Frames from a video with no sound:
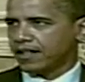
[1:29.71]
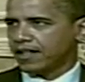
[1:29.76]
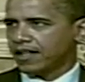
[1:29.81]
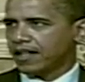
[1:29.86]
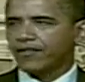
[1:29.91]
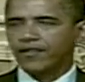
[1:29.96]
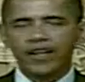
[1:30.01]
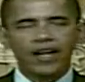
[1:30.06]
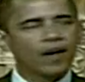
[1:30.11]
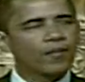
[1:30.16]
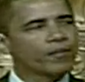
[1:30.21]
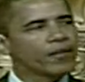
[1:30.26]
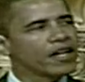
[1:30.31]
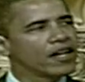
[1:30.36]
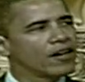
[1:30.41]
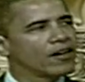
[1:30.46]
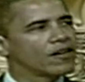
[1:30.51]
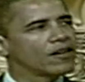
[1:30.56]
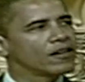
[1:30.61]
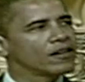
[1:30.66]
And I've come
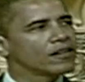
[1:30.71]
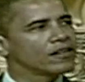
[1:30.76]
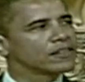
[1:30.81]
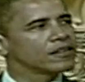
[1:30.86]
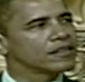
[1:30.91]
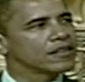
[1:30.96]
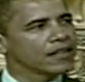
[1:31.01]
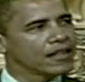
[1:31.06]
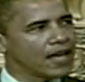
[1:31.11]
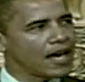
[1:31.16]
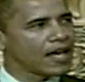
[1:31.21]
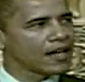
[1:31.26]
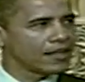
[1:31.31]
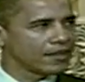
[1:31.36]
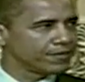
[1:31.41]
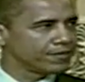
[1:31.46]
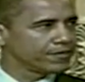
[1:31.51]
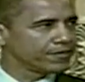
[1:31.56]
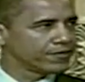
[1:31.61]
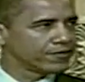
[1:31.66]
here to
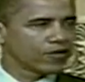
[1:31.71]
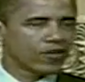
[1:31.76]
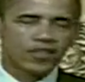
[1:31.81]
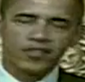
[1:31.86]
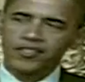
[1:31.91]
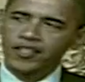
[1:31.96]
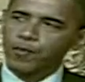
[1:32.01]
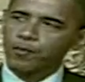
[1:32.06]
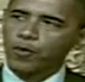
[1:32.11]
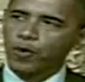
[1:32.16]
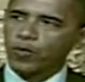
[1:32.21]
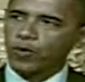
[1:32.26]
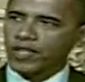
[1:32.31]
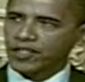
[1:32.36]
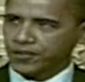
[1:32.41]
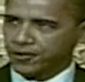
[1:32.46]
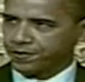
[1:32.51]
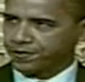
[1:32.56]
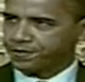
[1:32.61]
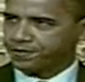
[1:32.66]
Ghana for a simple
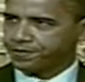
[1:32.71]
reason.